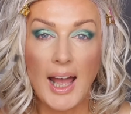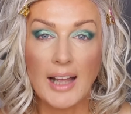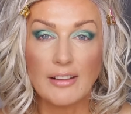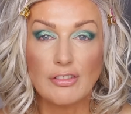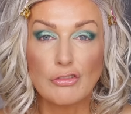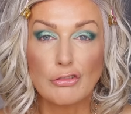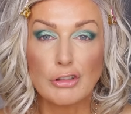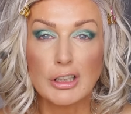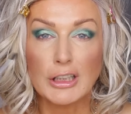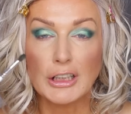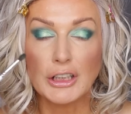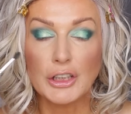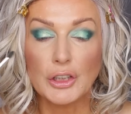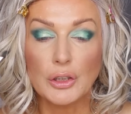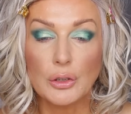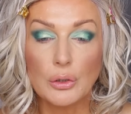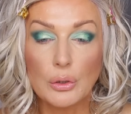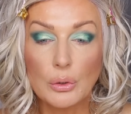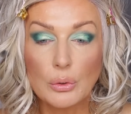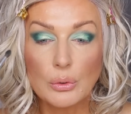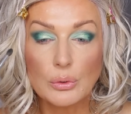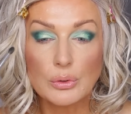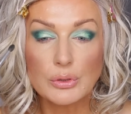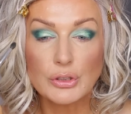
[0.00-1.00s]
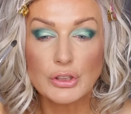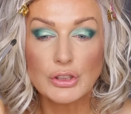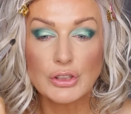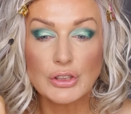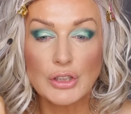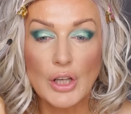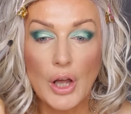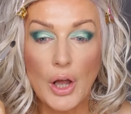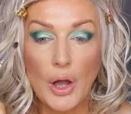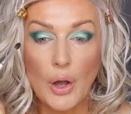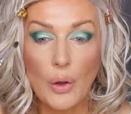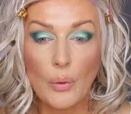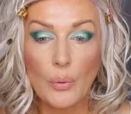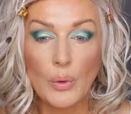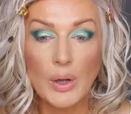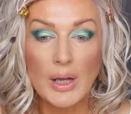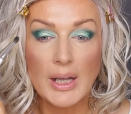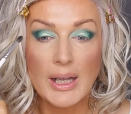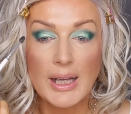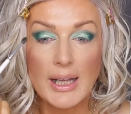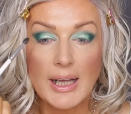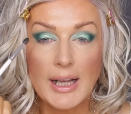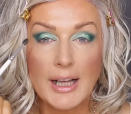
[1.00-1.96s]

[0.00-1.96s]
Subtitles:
and really loose, so